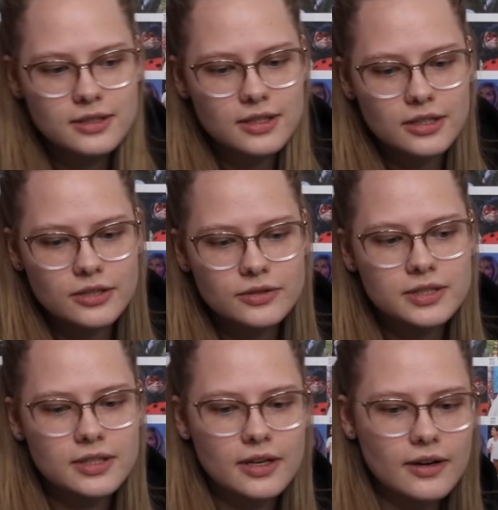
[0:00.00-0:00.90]
cute.
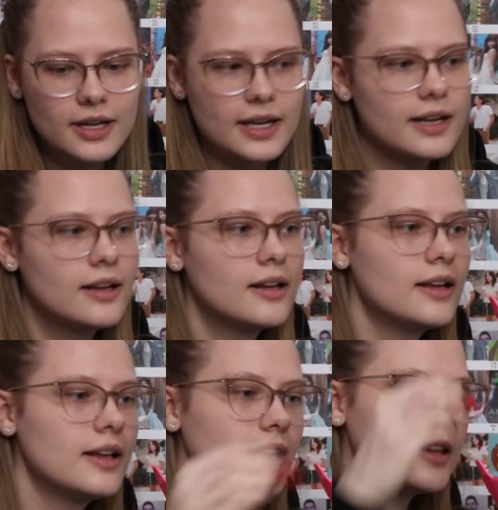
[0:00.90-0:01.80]
Okay.
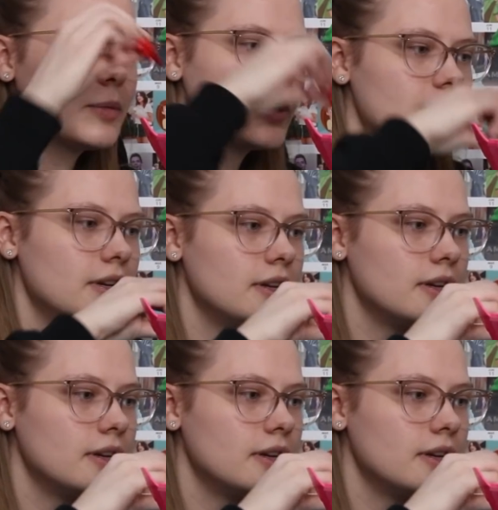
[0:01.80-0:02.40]
And the bird?